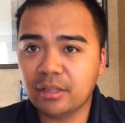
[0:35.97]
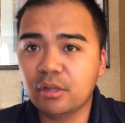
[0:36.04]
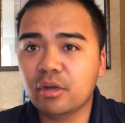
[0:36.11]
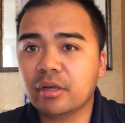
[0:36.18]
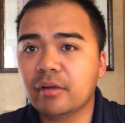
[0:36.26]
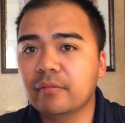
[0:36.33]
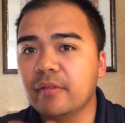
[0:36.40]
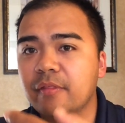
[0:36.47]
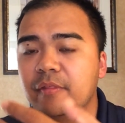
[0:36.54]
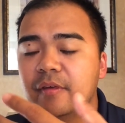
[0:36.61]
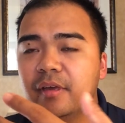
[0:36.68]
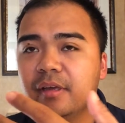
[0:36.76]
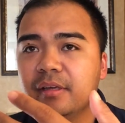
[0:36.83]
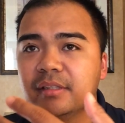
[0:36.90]
a look at the
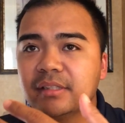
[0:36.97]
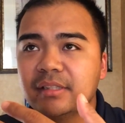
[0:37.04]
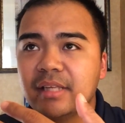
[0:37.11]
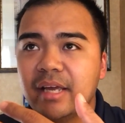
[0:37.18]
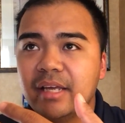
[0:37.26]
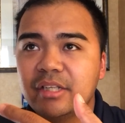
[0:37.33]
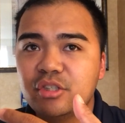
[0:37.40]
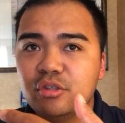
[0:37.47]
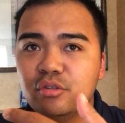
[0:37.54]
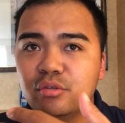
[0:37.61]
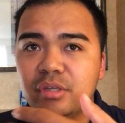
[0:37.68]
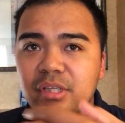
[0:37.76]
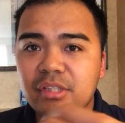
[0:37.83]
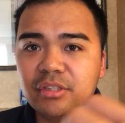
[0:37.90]
things that you
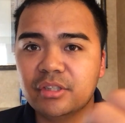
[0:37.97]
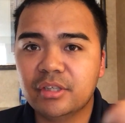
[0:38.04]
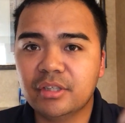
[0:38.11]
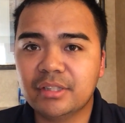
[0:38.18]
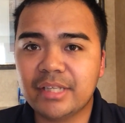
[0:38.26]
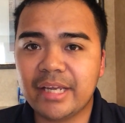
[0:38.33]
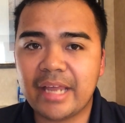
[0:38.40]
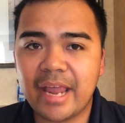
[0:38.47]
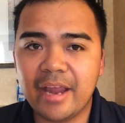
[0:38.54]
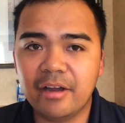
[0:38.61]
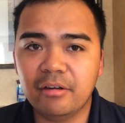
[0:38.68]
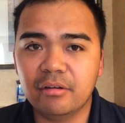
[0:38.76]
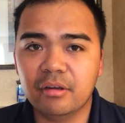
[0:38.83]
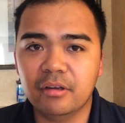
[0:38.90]
need to take
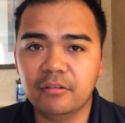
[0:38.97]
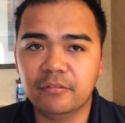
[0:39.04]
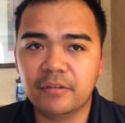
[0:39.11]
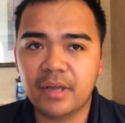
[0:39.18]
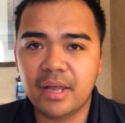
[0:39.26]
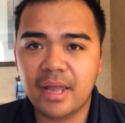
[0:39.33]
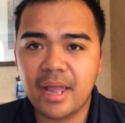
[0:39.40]
care of